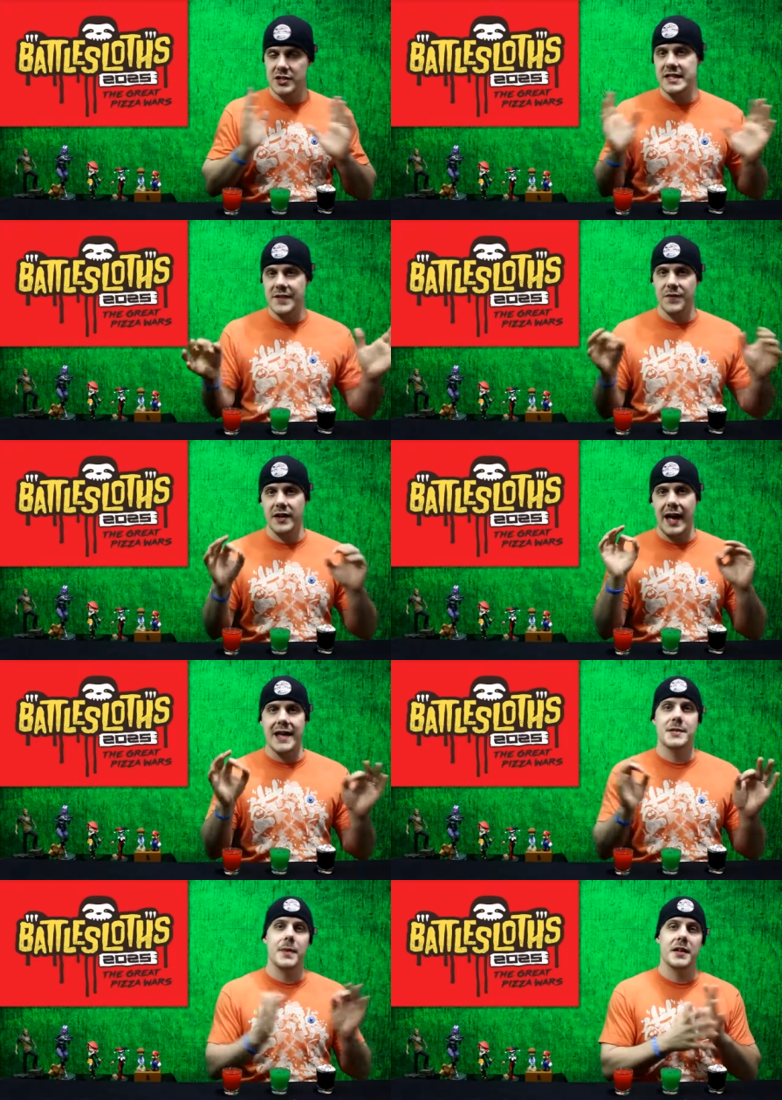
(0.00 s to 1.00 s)
a different
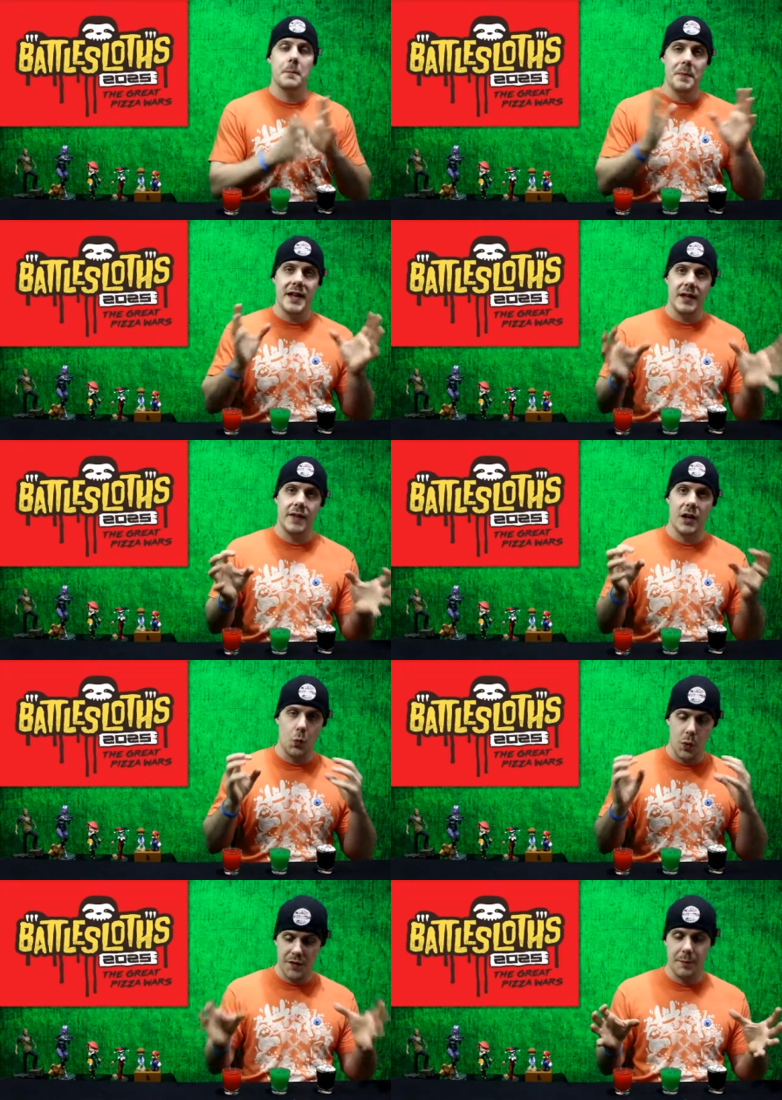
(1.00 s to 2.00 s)
aspect of being there
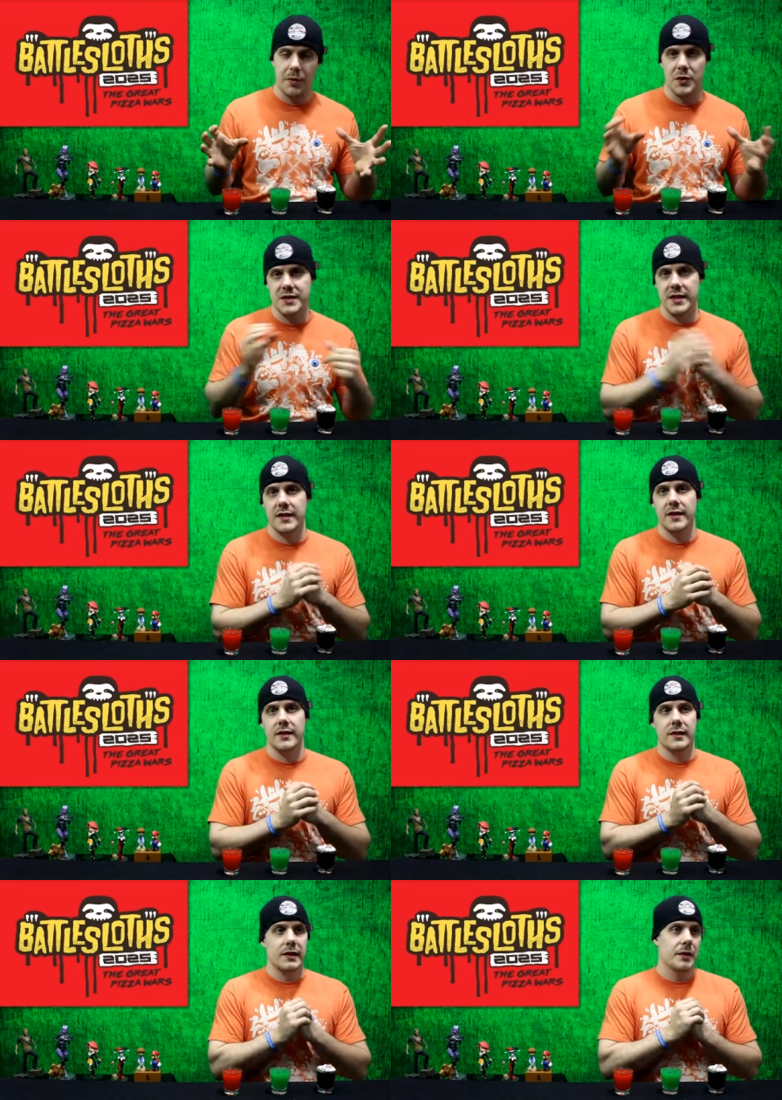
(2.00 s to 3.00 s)
with the person,
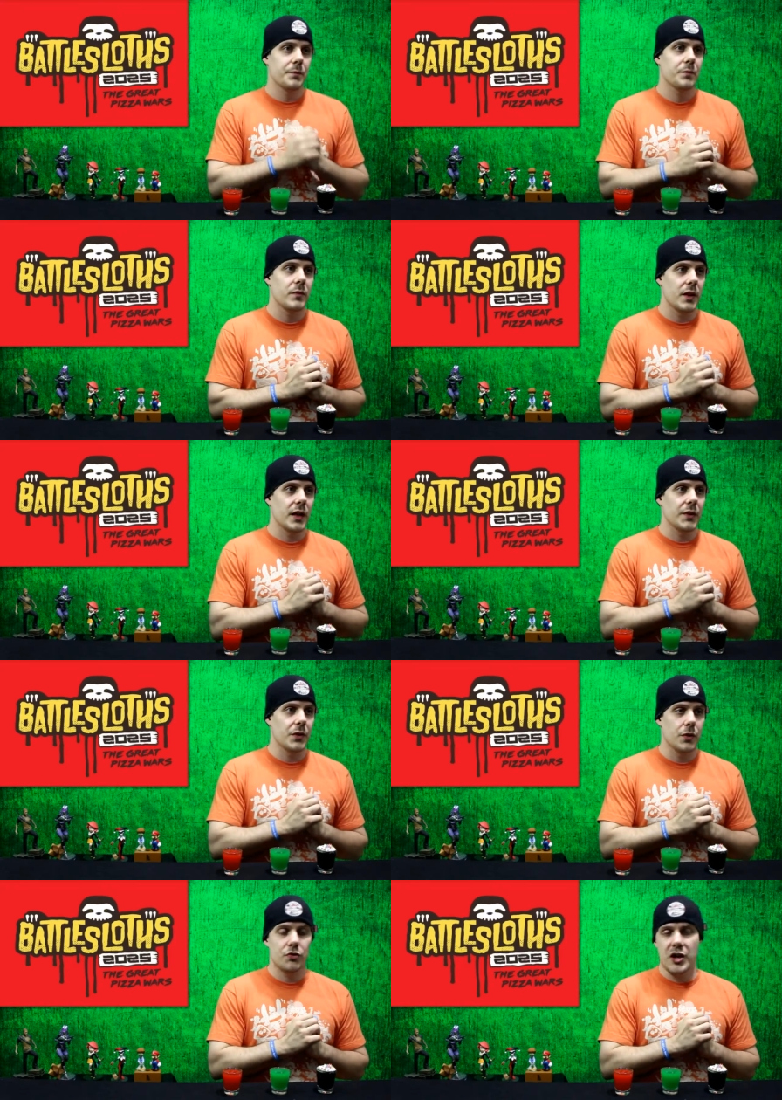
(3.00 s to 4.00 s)

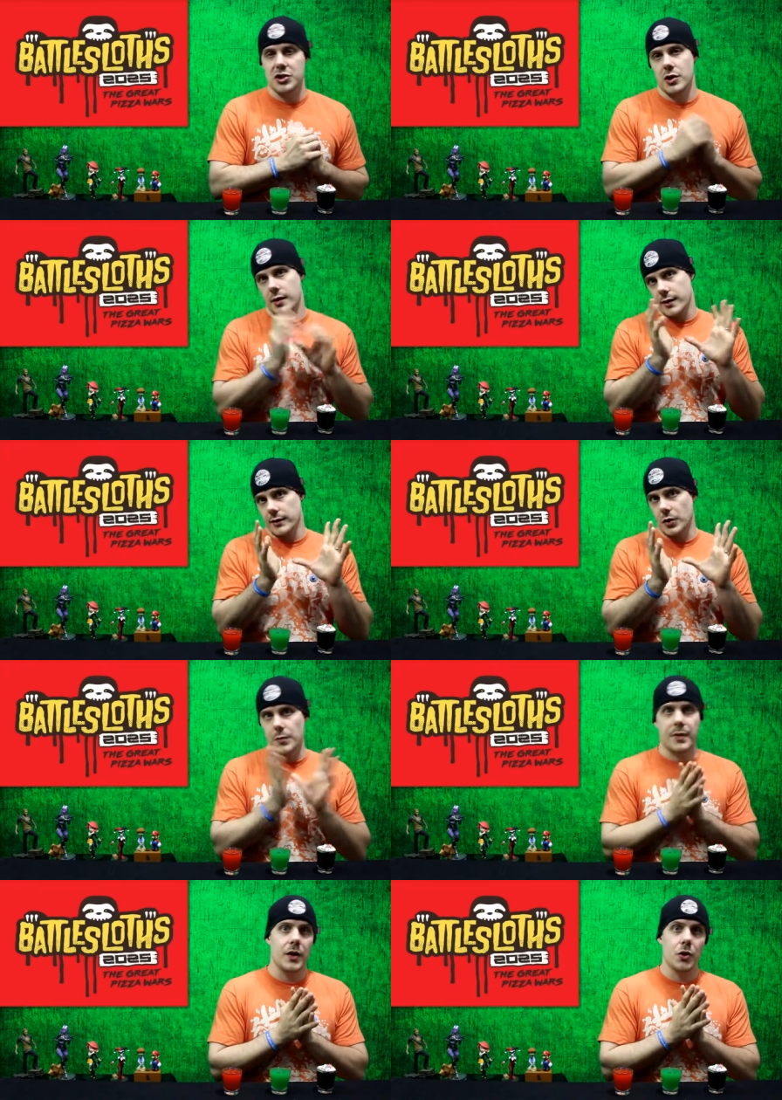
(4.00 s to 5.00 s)
either trash talking a little
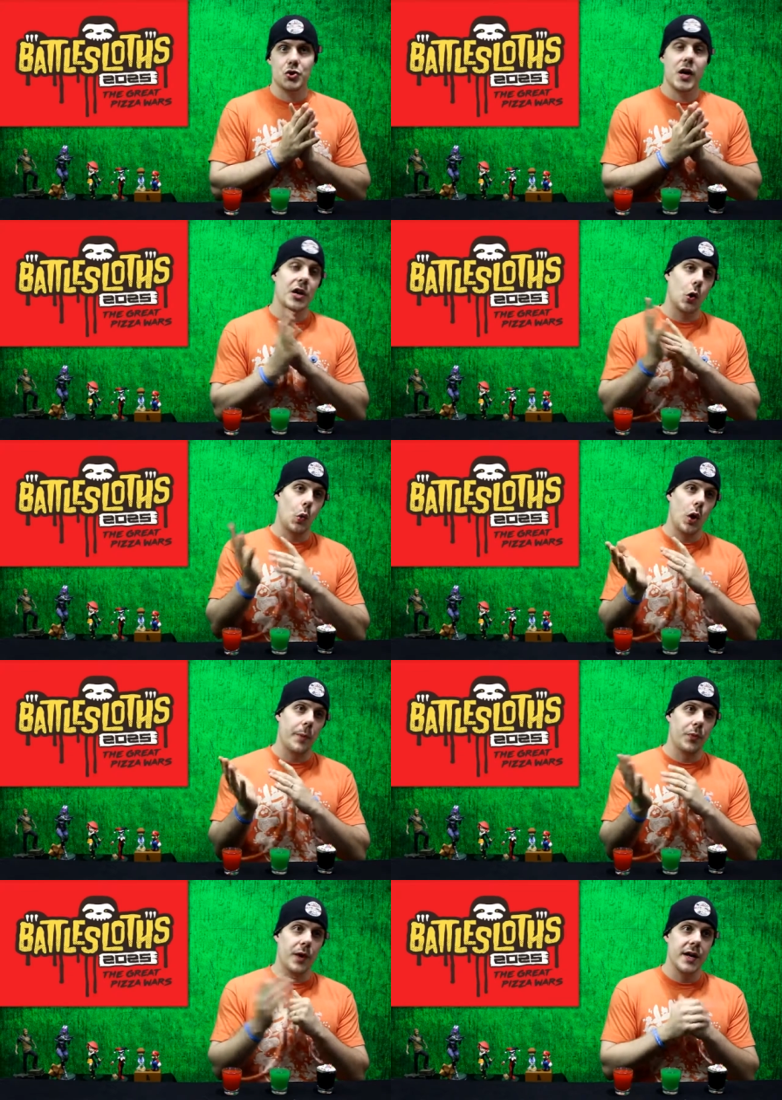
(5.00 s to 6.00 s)
bit or trying to
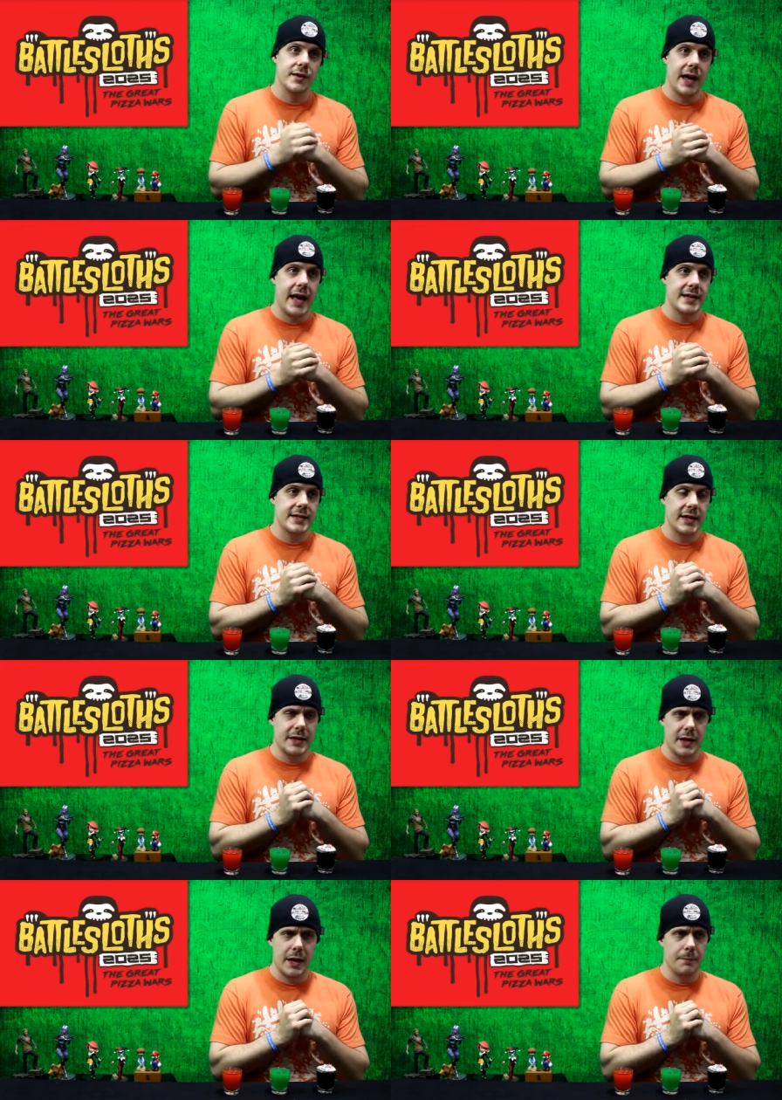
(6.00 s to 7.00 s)
cooperate, as
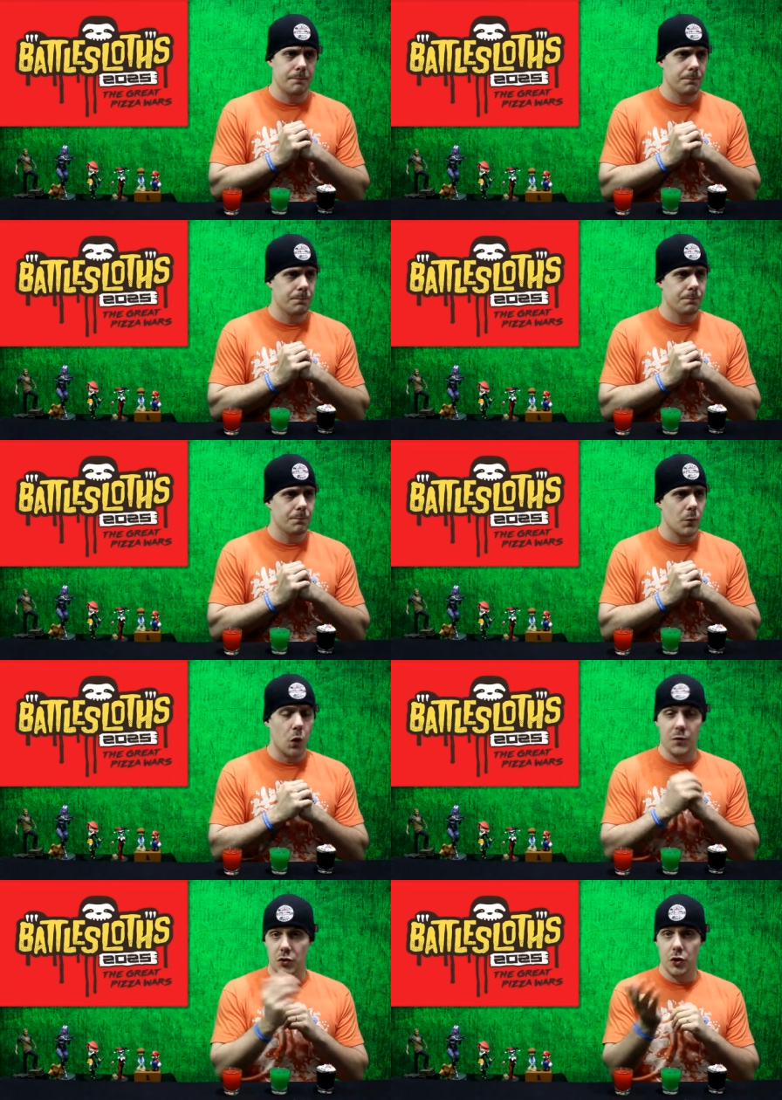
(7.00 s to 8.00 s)
in
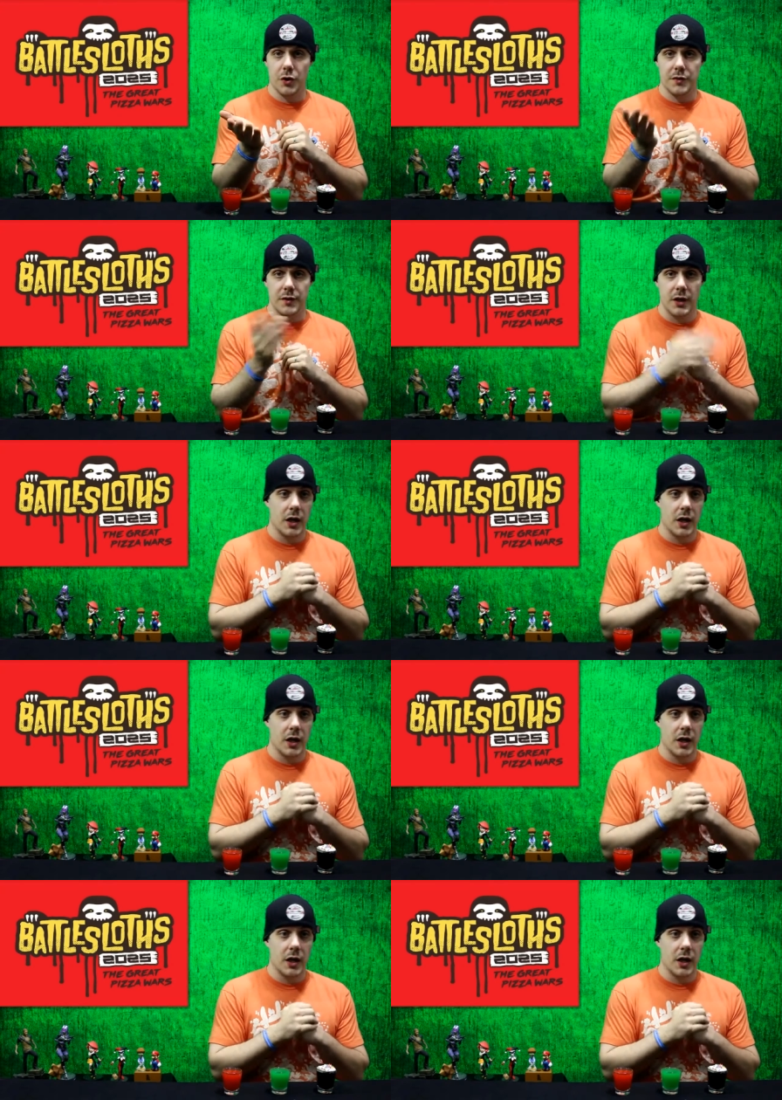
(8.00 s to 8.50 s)
Overcooked.